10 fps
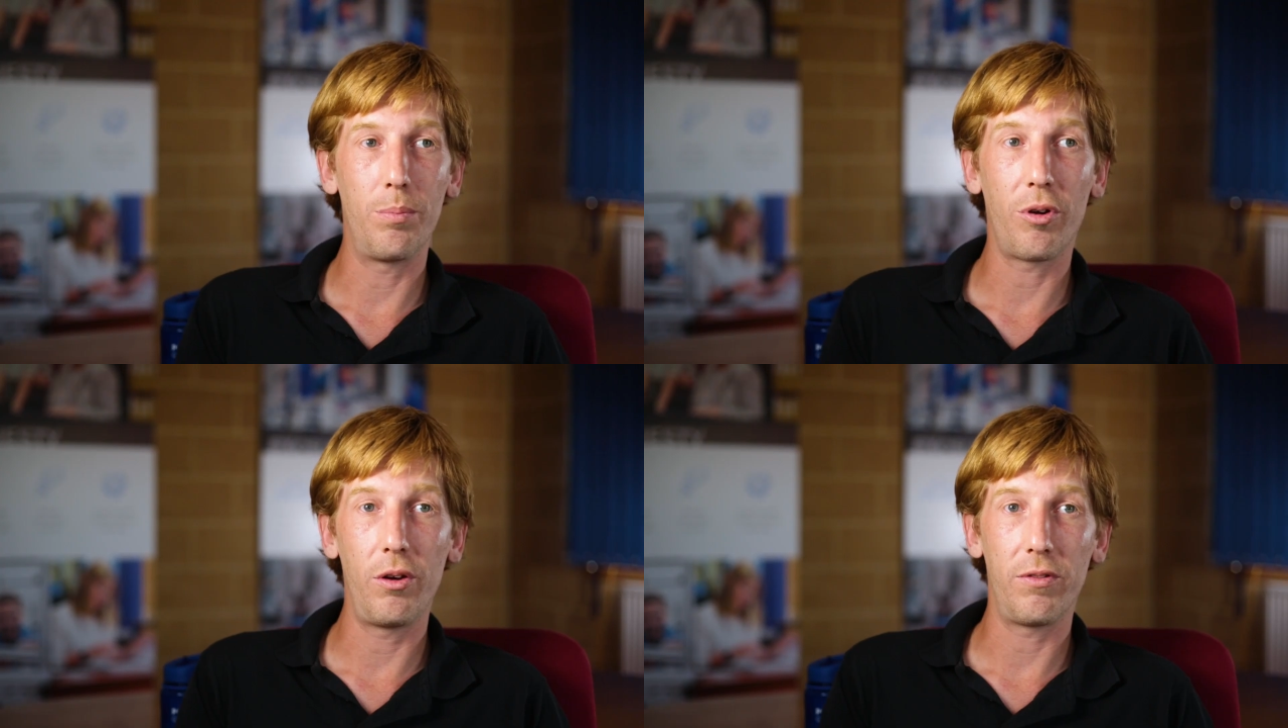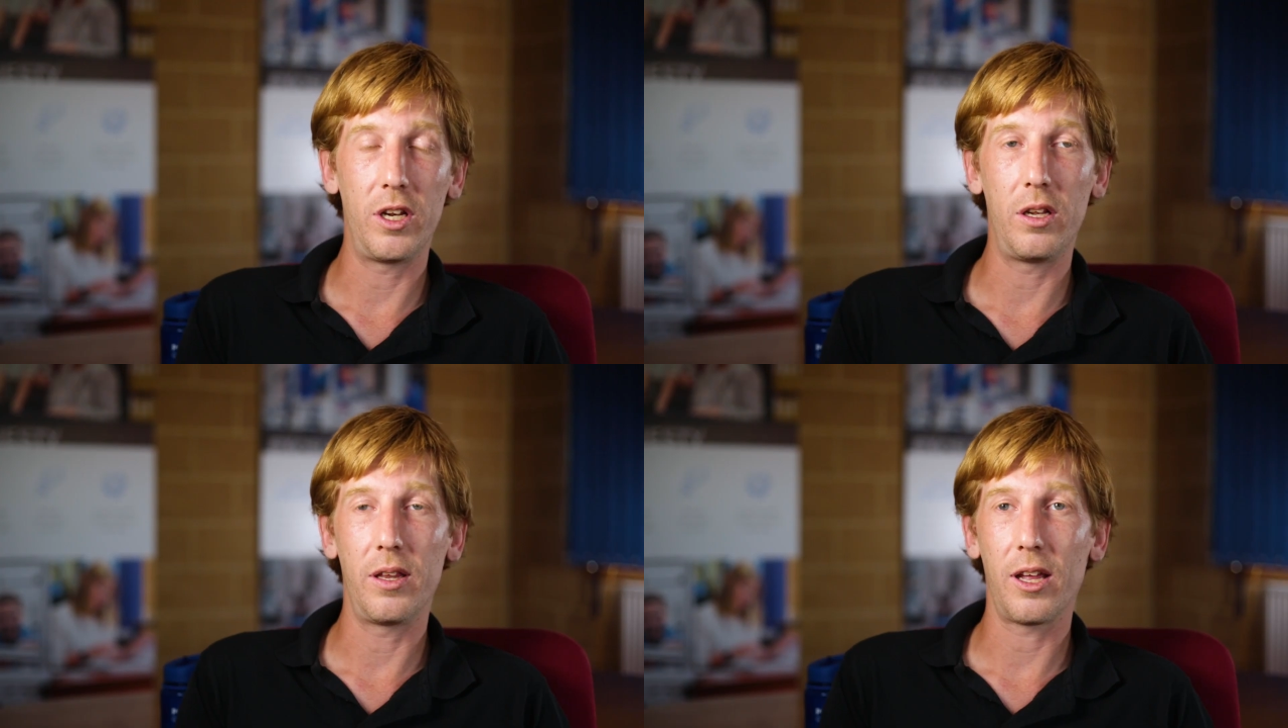
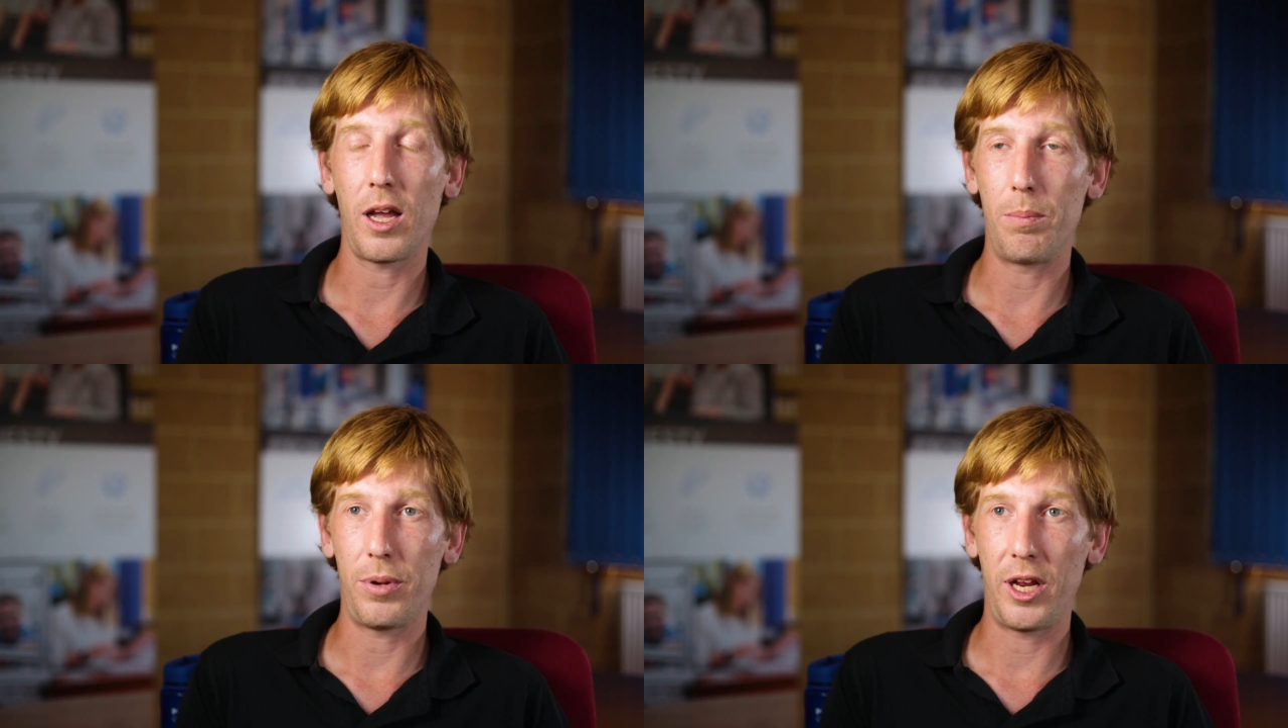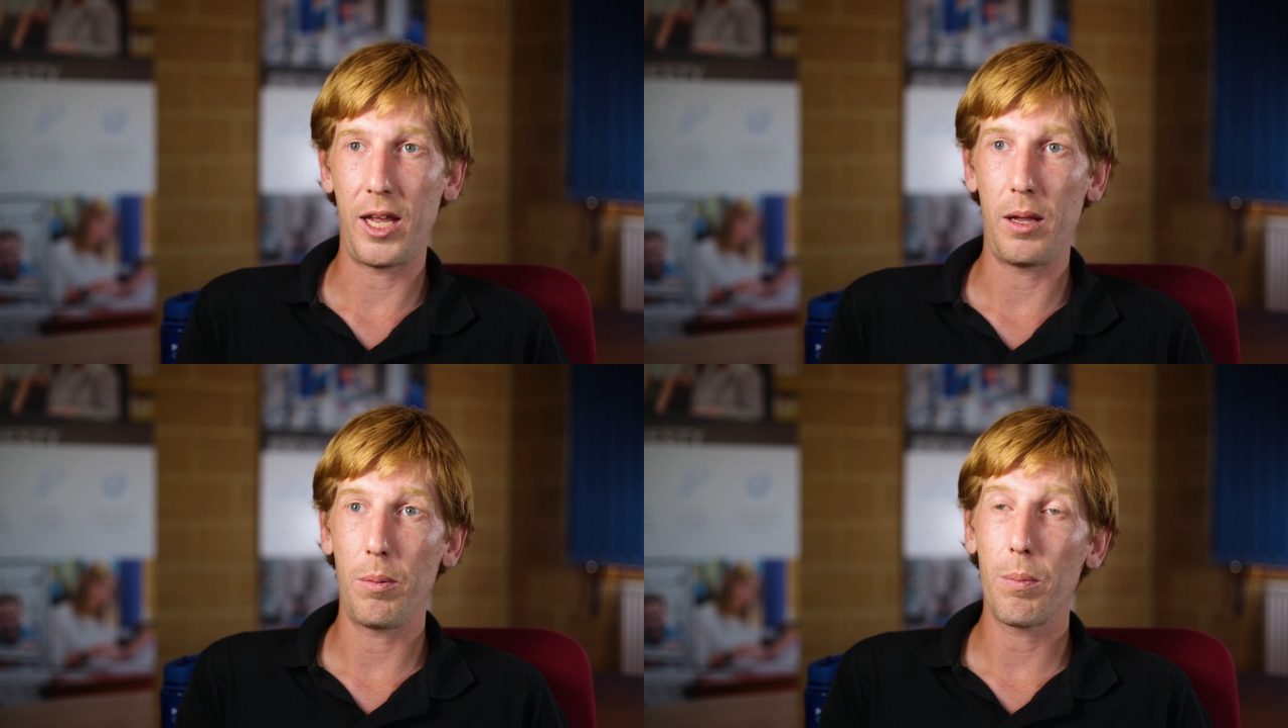improving the
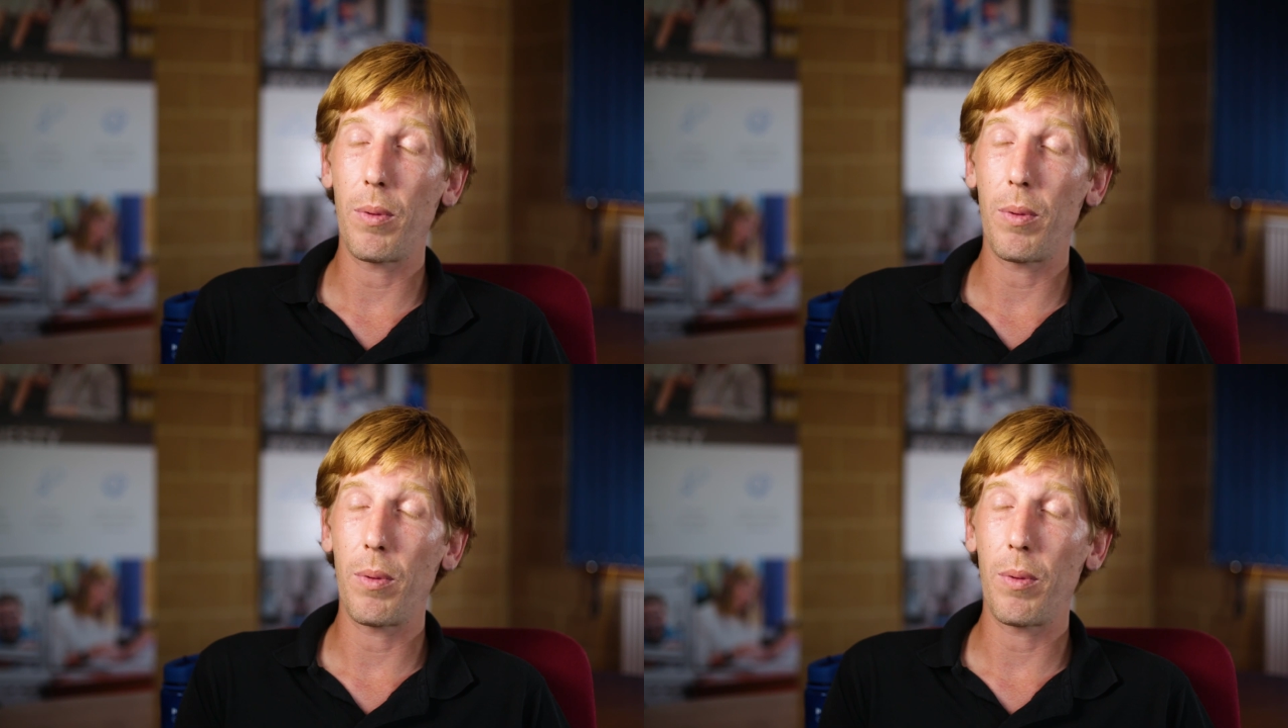company